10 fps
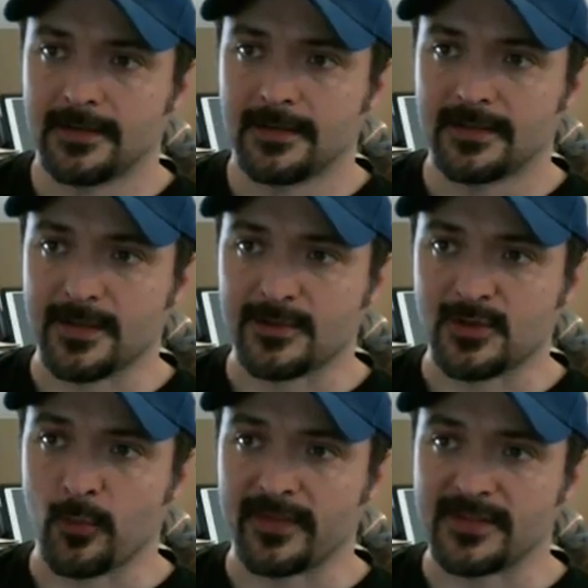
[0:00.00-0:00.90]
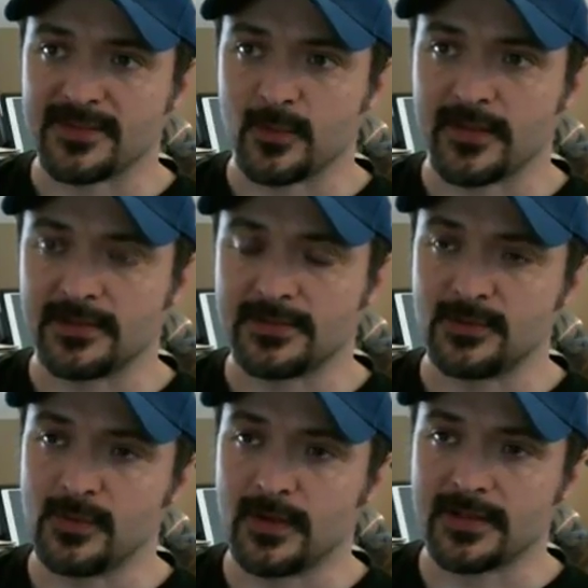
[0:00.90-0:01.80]
because I was hoping this week
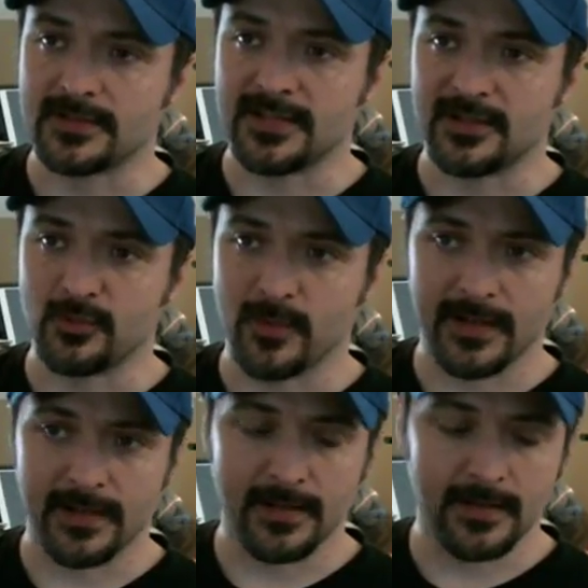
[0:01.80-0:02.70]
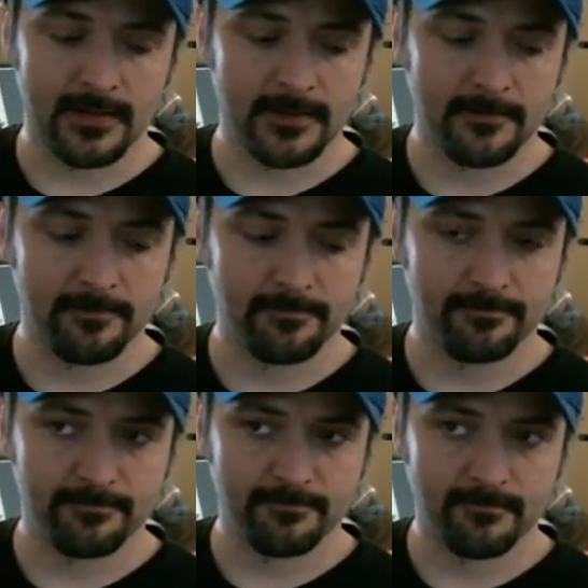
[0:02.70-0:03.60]
to continue my
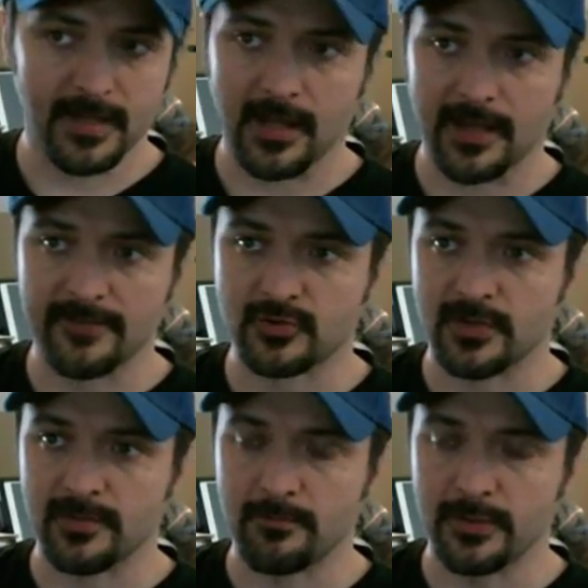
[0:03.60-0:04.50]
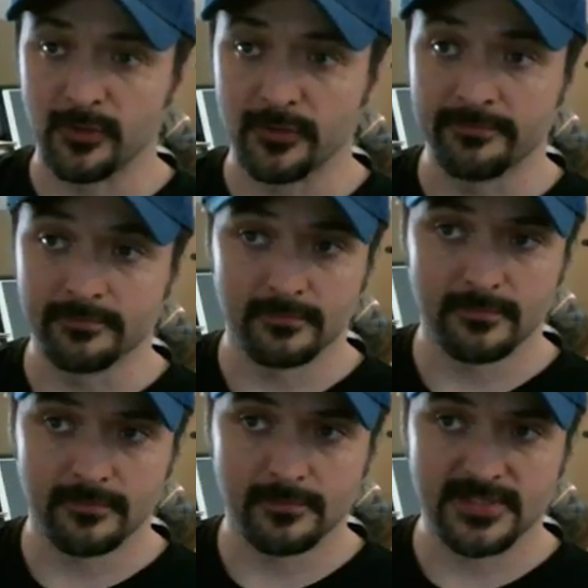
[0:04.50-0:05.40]
live stream build
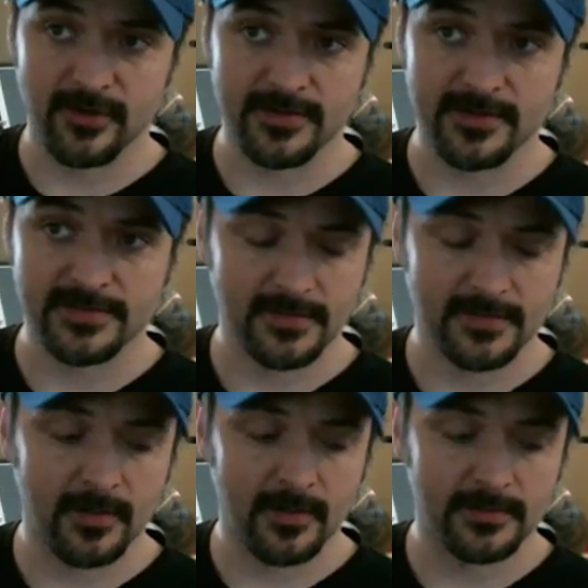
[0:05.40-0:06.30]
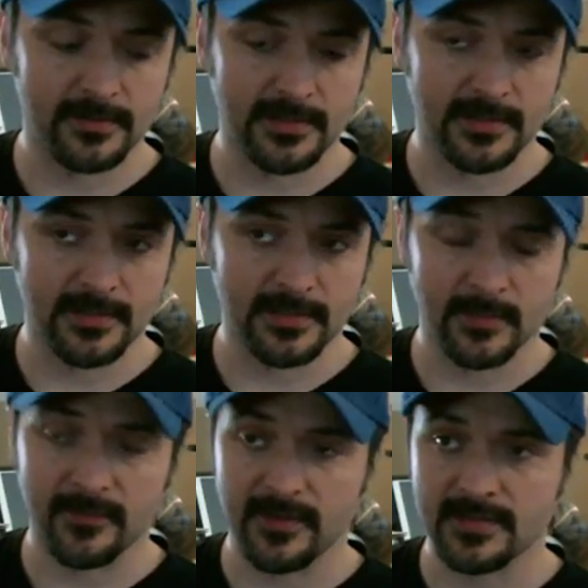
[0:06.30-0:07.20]
series on the
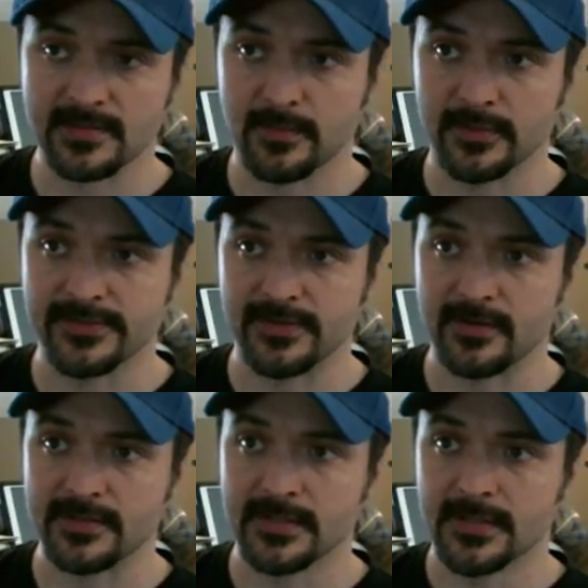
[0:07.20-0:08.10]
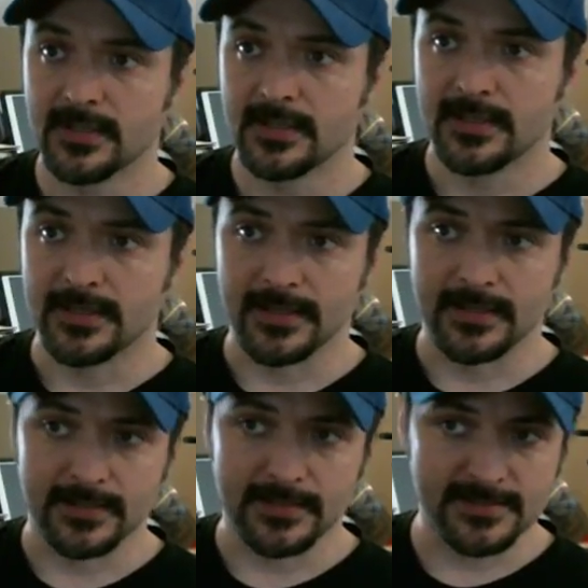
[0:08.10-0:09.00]
MVS build series,
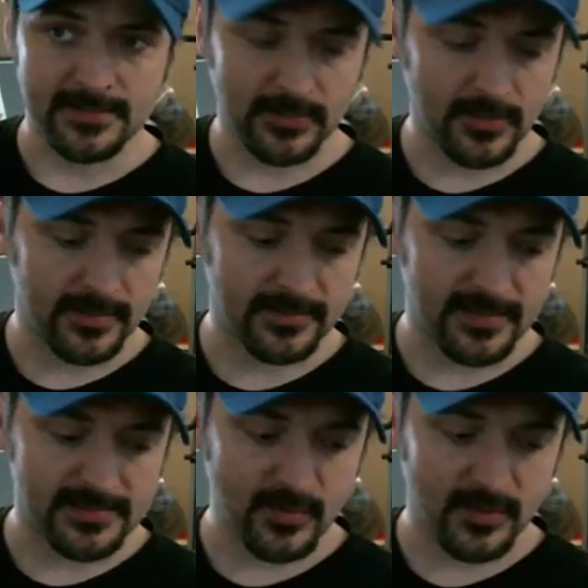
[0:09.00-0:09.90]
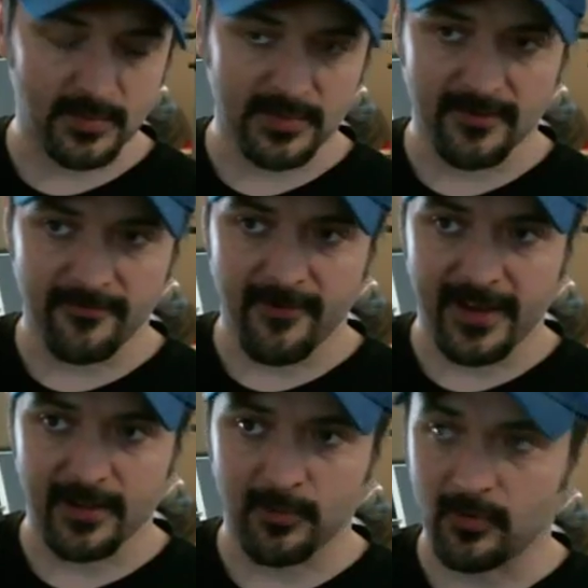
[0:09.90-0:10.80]
and it doesn't look like that's going to be a
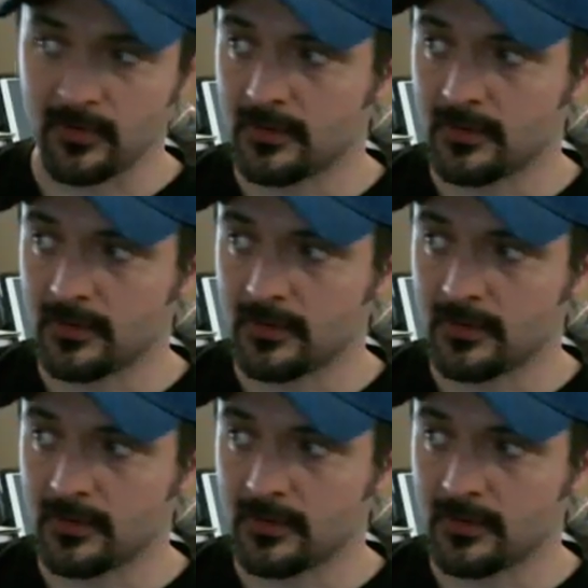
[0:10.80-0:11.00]
viable